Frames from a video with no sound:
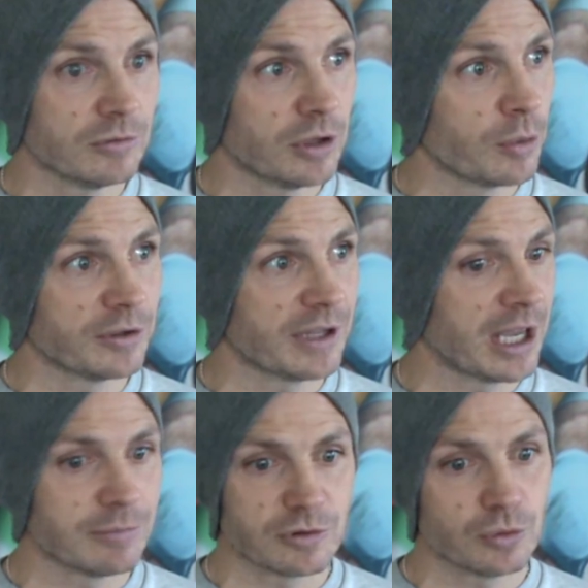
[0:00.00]
going to
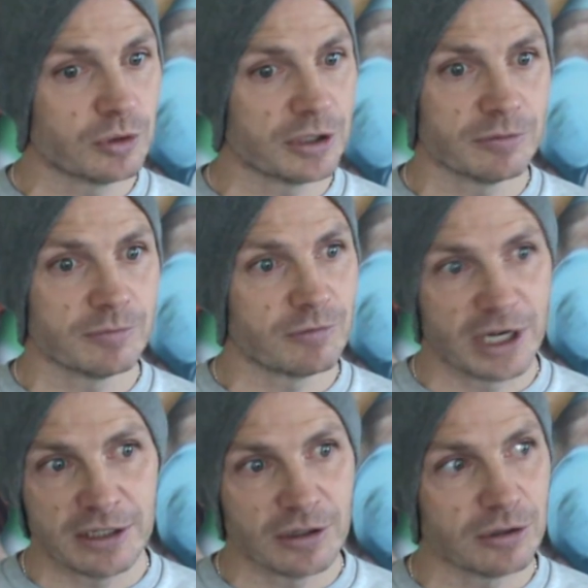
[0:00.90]
games, talking
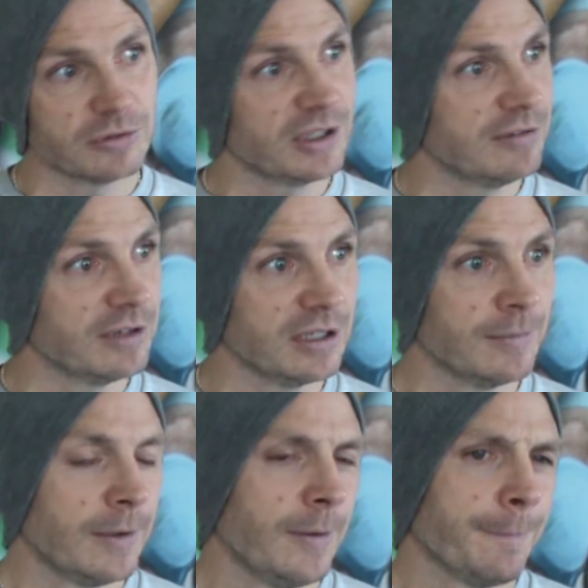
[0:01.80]
radio, TV.